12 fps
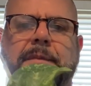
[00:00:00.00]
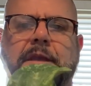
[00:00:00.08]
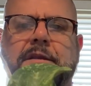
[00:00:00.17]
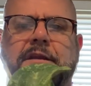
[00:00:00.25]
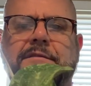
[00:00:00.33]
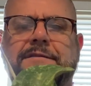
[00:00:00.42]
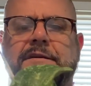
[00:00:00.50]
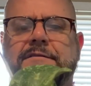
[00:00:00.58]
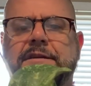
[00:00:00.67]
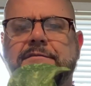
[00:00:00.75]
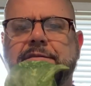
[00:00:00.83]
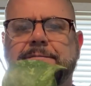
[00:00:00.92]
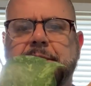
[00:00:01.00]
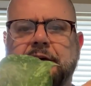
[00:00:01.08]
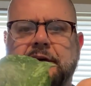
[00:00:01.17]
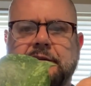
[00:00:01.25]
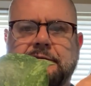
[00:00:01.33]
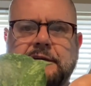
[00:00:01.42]
Definitely be
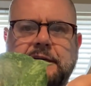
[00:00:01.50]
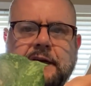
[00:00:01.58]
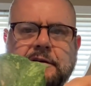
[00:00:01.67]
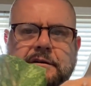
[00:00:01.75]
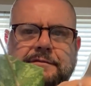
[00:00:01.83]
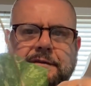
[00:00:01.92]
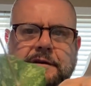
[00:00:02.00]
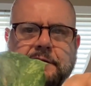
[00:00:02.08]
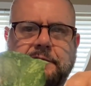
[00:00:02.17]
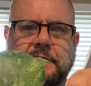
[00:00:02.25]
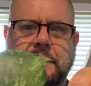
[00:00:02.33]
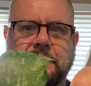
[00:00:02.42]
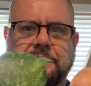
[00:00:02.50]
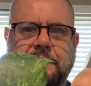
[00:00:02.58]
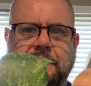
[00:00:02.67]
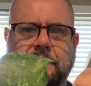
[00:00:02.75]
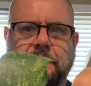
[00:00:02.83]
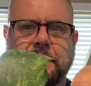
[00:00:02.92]
on the lookout if you don't have
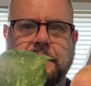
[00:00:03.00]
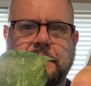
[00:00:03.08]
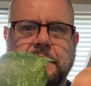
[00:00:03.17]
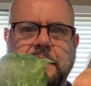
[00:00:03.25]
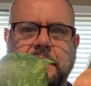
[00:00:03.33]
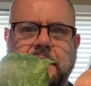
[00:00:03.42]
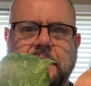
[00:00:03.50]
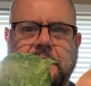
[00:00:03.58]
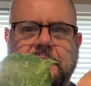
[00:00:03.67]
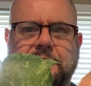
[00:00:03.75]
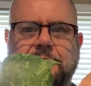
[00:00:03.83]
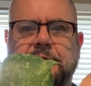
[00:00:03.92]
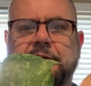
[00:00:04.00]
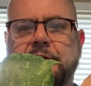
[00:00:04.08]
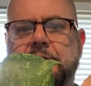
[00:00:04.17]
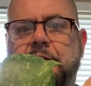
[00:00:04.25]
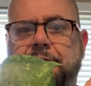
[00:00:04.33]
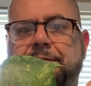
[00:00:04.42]
this Hoya. And it's really
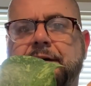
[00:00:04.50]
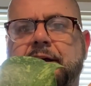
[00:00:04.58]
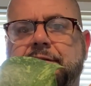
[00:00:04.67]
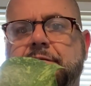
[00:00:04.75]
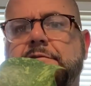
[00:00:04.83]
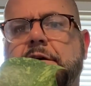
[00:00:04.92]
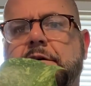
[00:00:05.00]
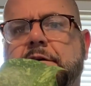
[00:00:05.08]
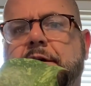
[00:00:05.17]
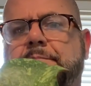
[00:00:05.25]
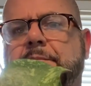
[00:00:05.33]
a fast grower.